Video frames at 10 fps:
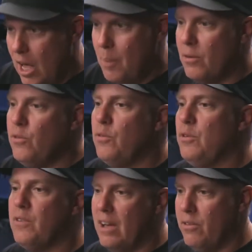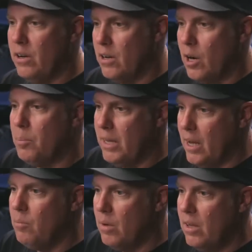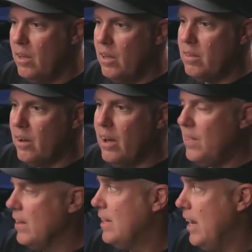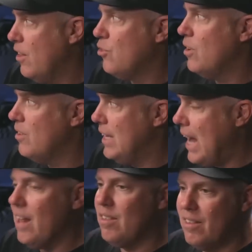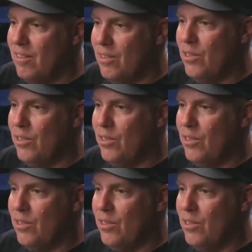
up at 5,500 RPM. So I think the answer is yes.